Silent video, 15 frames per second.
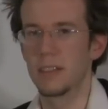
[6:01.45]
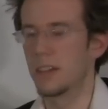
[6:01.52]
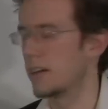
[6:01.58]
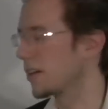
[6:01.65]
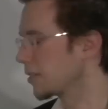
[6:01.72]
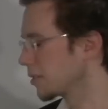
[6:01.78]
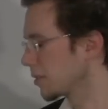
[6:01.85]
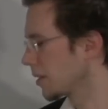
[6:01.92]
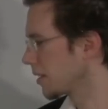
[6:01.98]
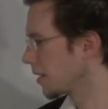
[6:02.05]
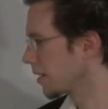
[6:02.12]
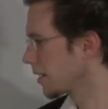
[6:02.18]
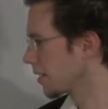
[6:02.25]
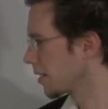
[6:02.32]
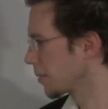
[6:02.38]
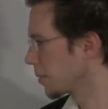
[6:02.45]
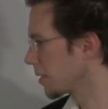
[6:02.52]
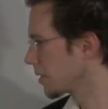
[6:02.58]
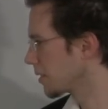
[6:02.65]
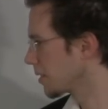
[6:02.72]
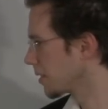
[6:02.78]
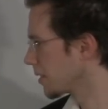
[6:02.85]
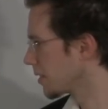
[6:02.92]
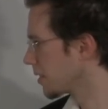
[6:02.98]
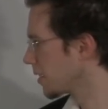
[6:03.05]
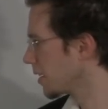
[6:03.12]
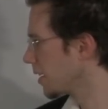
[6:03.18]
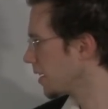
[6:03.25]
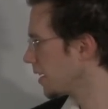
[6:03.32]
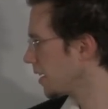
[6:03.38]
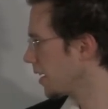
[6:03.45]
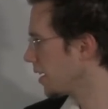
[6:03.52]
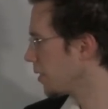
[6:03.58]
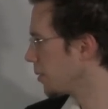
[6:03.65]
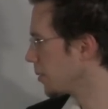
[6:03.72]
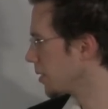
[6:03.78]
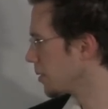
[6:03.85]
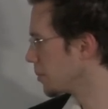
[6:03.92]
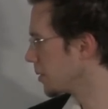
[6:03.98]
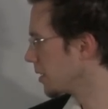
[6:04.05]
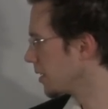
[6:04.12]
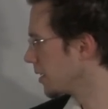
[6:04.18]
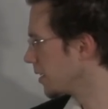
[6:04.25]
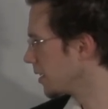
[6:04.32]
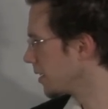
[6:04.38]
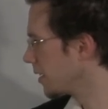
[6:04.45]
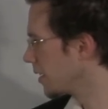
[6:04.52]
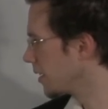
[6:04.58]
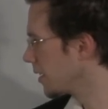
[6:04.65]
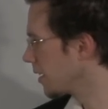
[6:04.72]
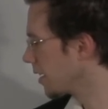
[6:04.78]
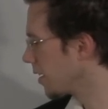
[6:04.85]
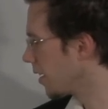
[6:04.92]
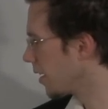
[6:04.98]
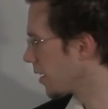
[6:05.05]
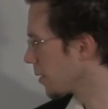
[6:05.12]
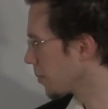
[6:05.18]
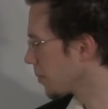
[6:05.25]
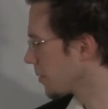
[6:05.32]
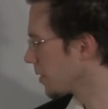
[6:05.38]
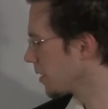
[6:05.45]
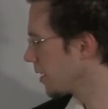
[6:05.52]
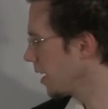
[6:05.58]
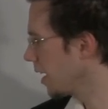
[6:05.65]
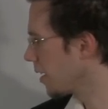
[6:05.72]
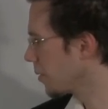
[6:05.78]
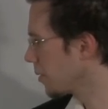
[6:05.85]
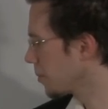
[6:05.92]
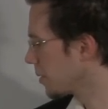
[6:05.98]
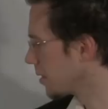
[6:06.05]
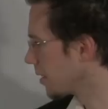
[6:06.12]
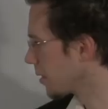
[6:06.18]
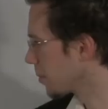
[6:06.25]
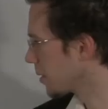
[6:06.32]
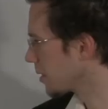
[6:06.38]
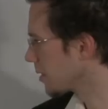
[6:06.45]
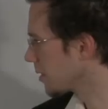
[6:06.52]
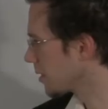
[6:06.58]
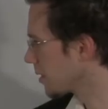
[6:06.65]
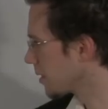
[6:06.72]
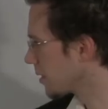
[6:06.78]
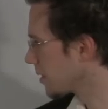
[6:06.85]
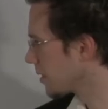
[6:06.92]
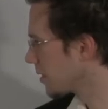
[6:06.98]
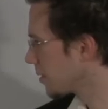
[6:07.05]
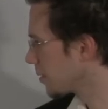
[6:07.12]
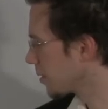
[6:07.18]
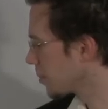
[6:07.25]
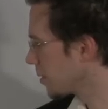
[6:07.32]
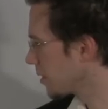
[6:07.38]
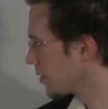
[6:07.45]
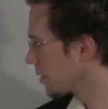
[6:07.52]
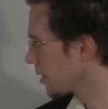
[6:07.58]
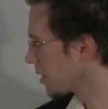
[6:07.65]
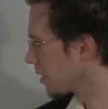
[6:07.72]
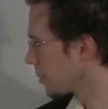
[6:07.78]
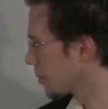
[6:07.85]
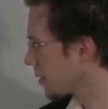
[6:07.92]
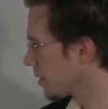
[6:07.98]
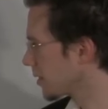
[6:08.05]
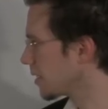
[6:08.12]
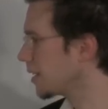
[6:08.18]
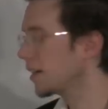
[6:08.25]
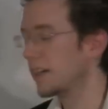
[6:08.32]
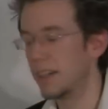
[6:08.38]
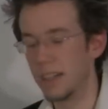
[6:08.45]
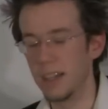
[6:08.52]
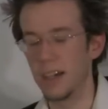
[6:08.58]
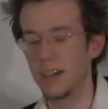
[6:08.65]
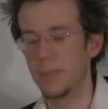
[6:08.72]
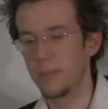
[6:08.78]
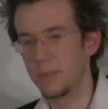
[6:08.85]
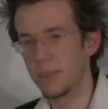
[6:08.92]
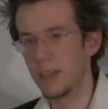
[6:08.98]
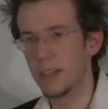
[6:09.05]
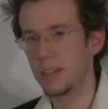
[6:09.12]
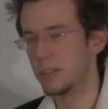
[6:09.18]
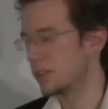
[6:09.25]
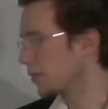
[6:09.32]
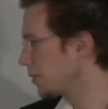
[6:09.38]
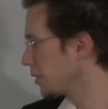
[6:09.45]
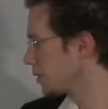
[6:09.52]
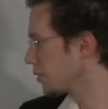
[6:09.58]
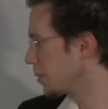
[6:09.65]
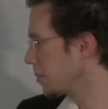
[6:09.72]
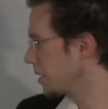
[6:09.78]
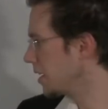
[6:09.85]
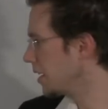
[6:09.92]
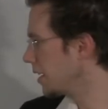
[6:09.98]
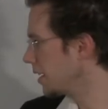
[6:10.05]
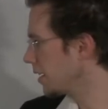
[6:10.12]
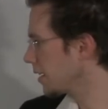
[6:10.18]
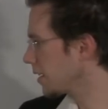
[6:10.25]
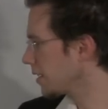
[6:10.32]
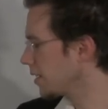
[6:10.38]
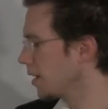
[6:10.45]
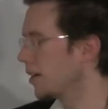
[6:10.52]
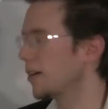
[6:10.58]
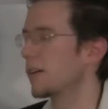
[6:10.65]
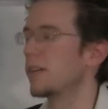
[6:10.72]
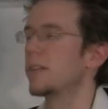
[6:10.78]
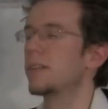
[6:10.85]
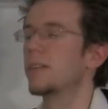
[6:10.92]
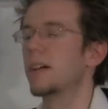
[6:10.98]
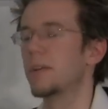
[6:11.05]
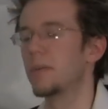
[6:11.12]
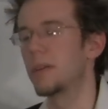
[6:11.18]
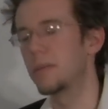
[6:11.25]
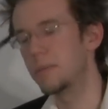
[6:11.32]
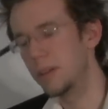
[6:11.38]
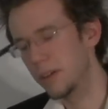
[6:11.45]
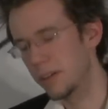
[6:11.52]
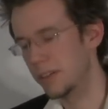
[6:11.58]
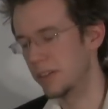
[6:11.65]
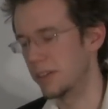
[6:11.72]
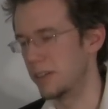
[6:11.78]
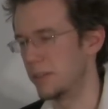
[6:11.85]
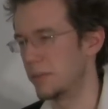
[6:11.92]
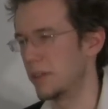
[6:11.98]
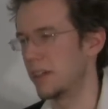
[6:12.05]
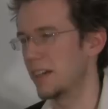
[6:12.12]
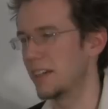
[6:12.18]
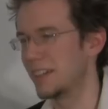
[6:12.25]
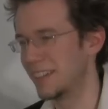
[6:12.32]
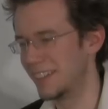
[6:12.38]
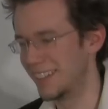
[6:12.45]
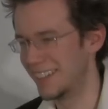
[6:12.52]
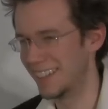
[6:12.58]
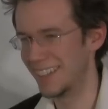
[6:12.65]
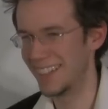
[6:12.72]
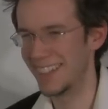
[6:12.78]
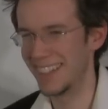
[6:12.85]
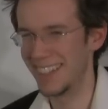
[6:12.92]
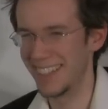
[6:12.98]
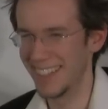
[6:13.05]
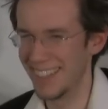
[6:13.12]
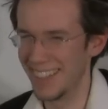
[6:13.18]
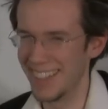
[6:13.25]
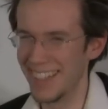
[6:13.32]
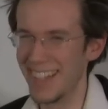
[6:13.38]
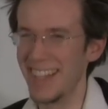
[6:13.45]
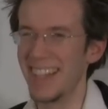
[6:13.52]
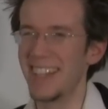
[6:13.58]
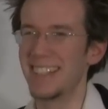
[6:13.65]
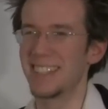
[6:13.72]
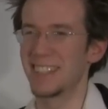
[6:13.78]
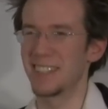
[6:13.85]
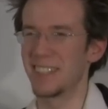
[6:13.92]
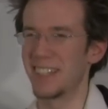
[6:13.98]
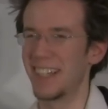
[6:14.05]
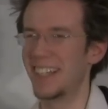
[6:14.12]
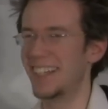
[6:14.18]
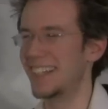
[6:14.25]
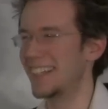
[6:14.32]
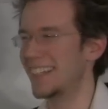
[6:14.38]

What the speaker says: Or, sorry, not an augmented third. It would be an it would be an augmented third. What am I even talking about? Yeah, so if it was from E, no, it wouldn't be a third because, sorry.